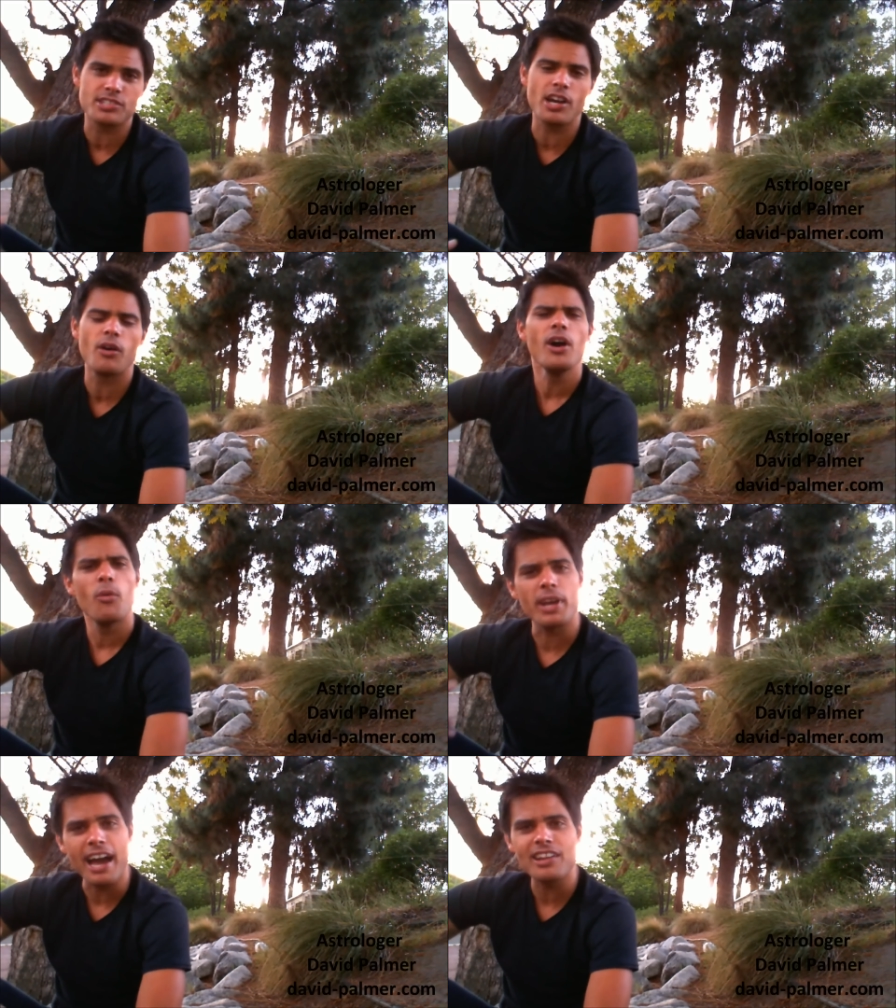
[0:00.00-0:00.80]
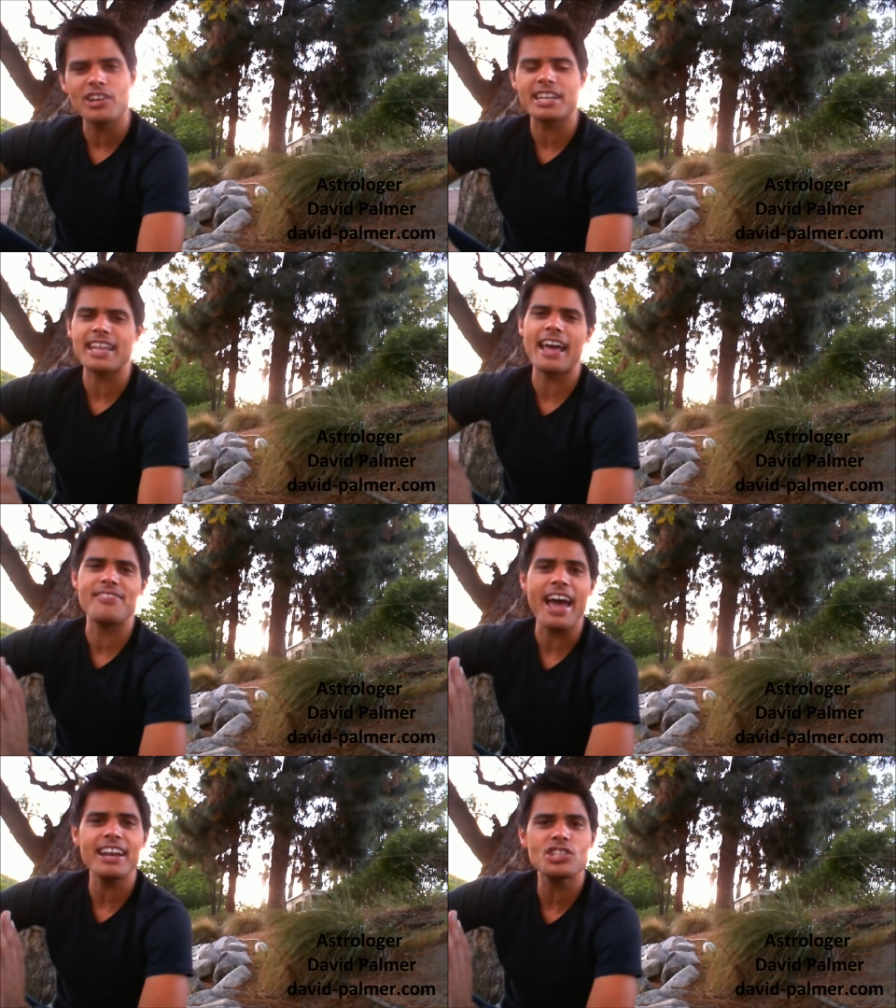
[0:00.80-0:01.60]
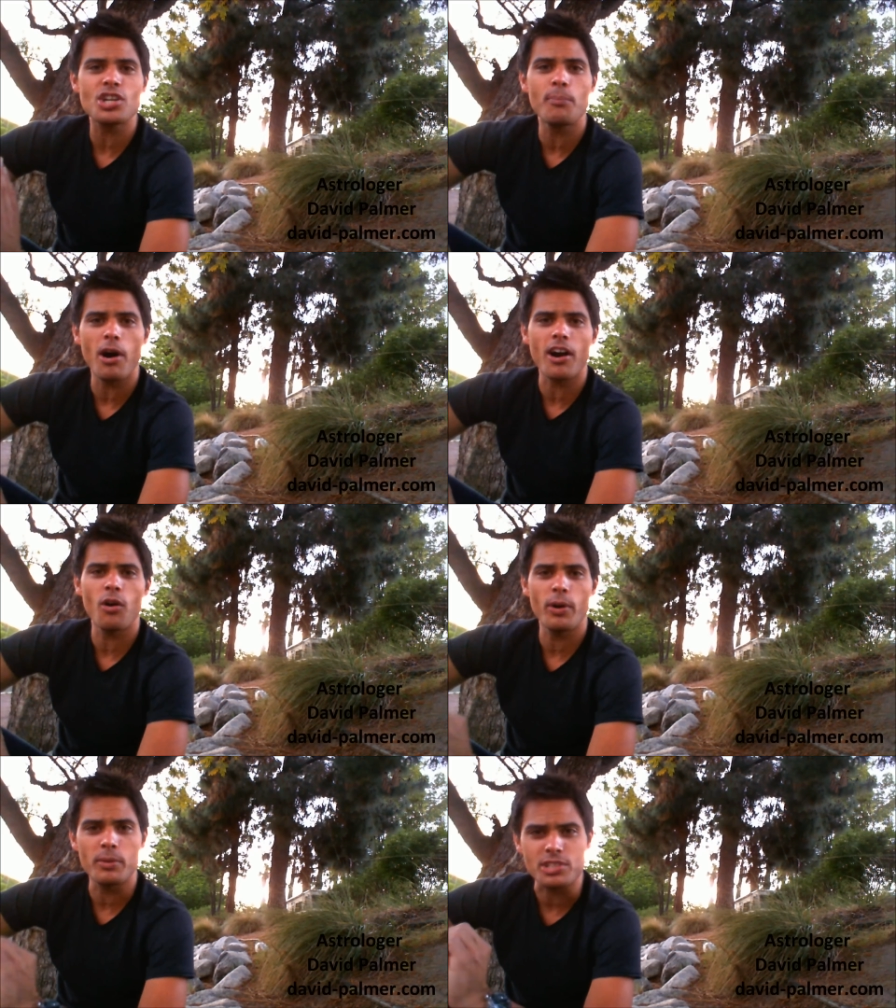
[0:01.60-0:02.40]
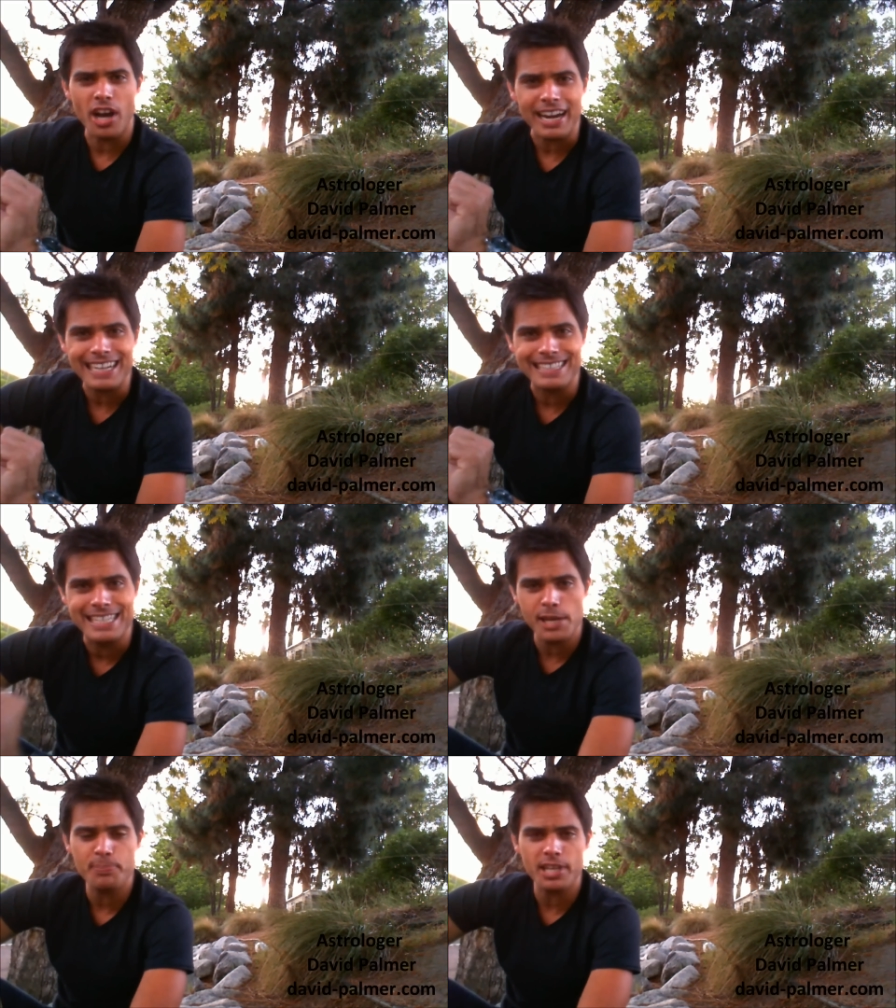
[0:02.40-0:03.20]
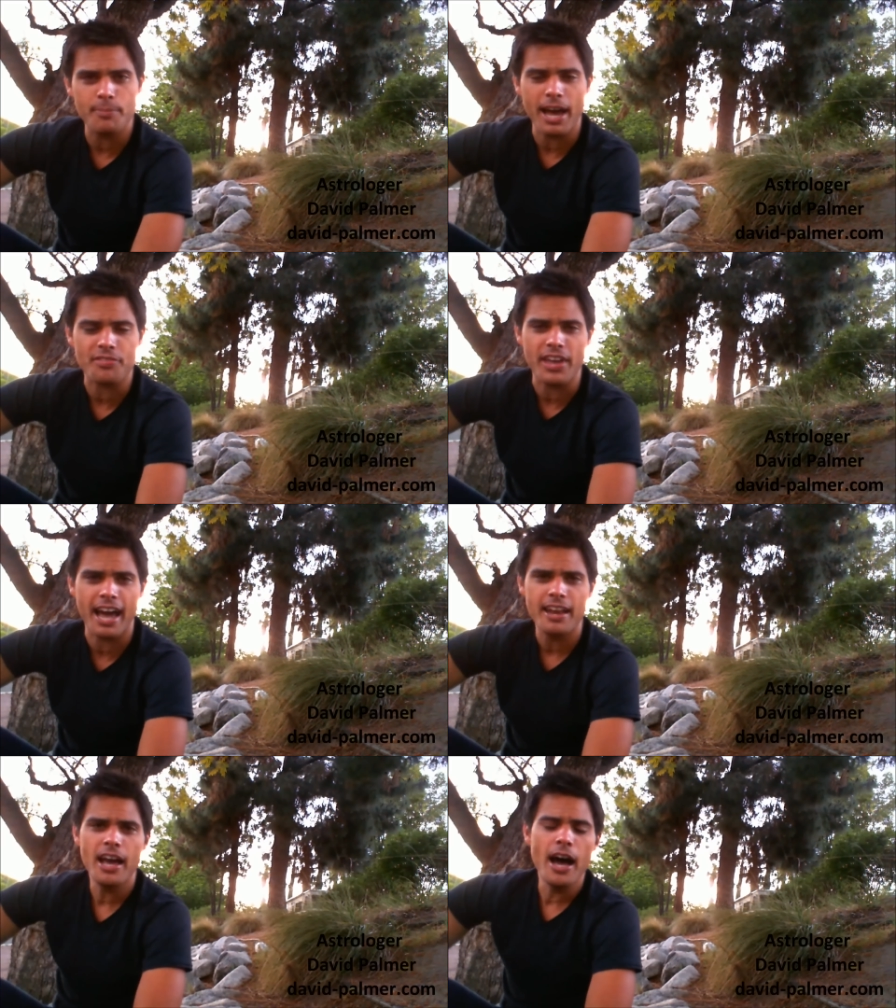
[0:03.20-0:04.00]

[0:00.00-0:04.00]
So we got to look at that, and that is tomorrow. We will talk deeply about that.